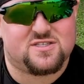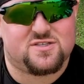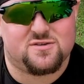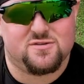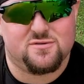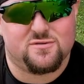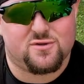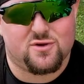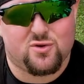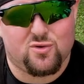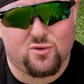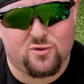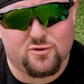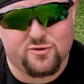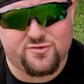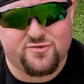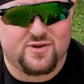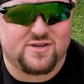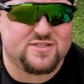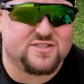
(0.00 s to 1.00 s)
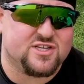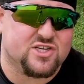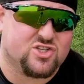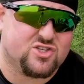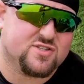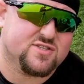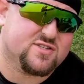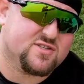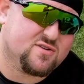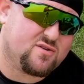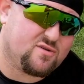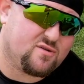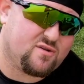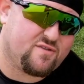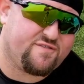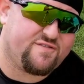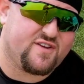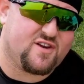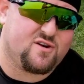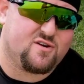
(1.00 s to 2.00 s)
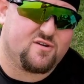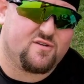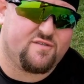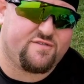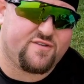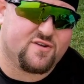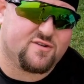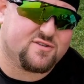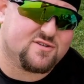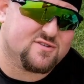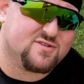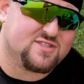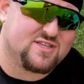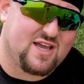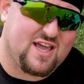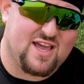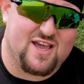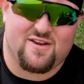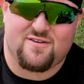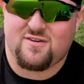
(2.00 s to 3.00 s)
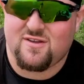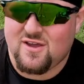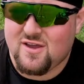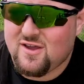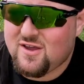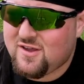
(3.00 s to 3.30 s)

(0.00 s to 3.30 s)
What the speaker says: to the cooler transitions and the cooler filters, again,